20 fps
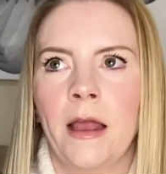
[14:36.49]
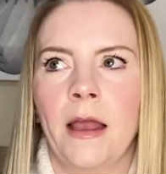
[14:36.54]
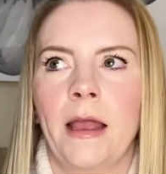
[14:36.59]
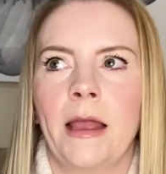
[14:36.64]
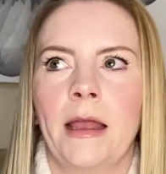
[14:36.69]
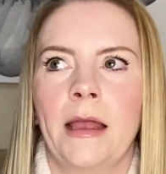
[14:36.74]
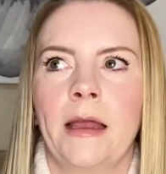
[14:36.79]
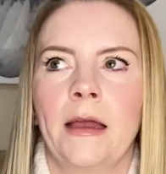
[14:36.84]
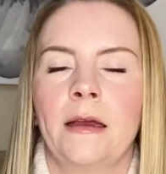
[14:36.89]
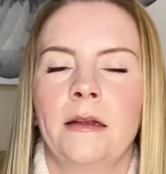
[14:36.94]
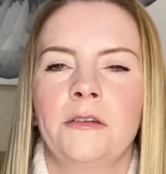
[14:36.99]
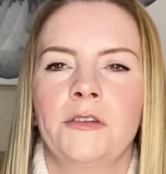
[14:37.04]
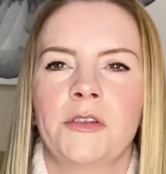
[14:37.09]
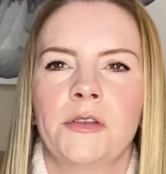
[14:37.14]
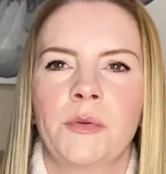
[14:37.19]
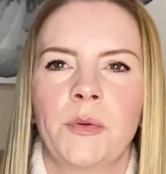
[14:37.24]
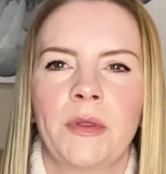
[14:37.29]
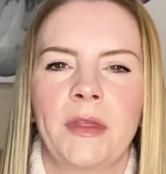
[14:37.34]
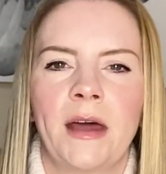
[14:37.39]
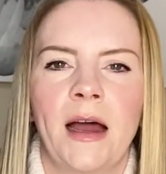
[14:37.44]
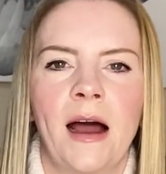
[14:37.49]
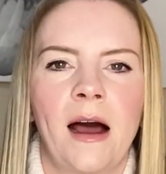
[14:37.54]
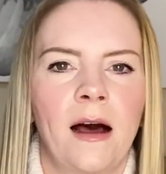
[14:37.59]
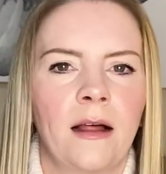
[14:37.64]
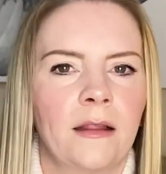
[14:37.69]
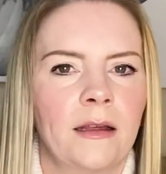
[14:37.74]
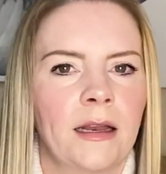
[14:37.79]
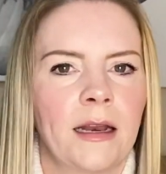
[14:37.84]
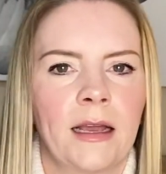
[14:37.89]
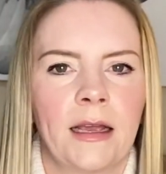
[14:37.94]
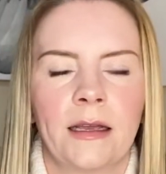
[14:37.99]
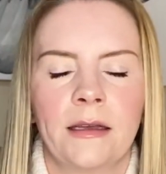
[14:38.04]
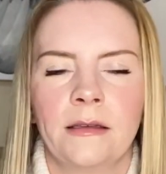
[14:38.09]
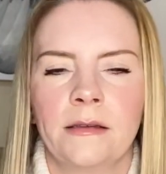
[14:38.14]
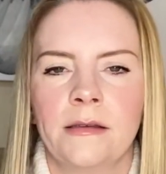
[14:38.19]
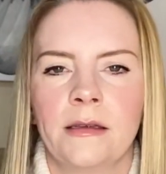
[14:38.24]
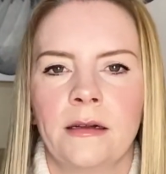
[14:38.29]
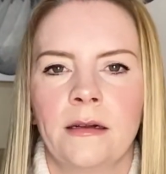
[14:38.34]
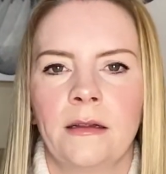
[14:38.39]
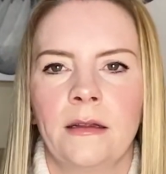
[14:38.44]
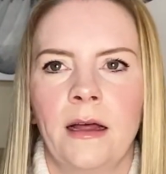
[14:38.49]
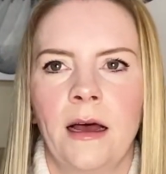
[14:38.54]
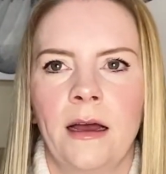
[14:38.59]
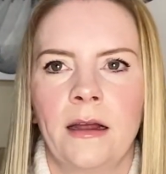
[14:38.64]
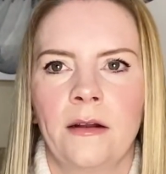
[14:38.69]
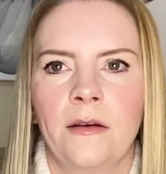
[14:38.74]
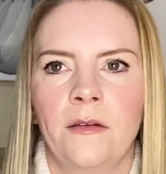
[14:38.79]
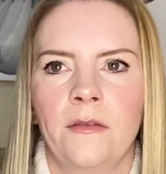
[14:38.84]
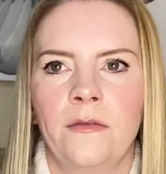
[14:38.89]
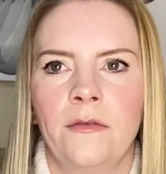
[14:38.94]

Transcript: and just with the holidays and a lot of